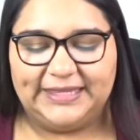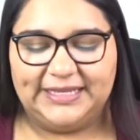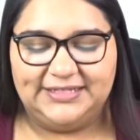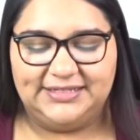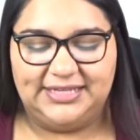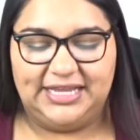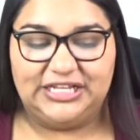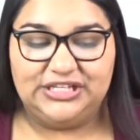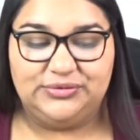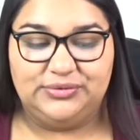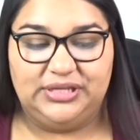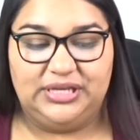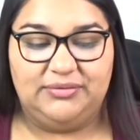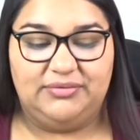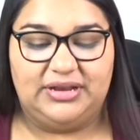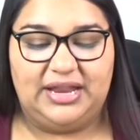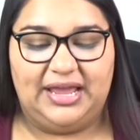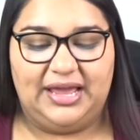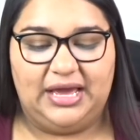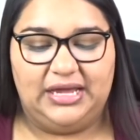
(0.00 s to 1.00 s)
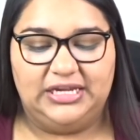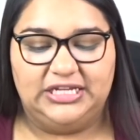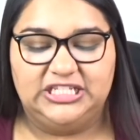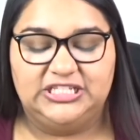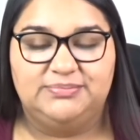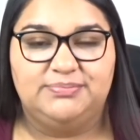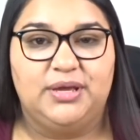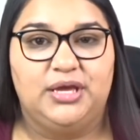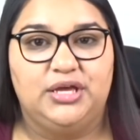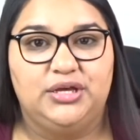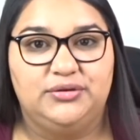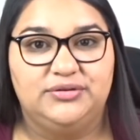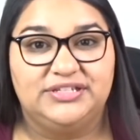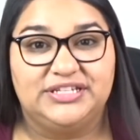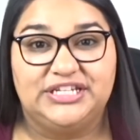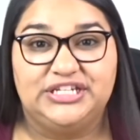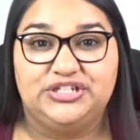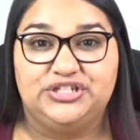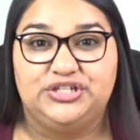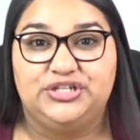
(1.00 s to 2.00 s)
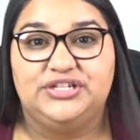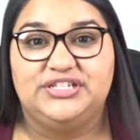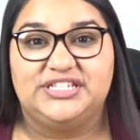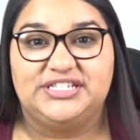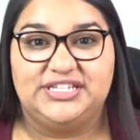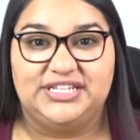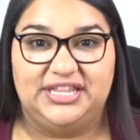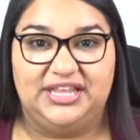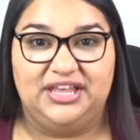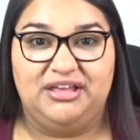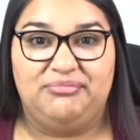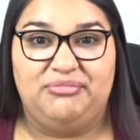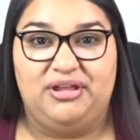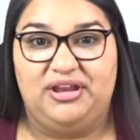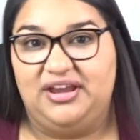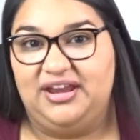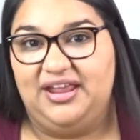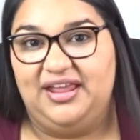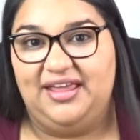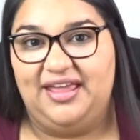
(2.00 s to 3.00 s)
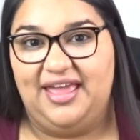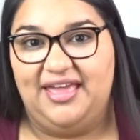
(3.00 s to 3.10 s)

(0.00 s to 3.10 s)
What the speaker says: So that's really when I got exposed and introduced into the community.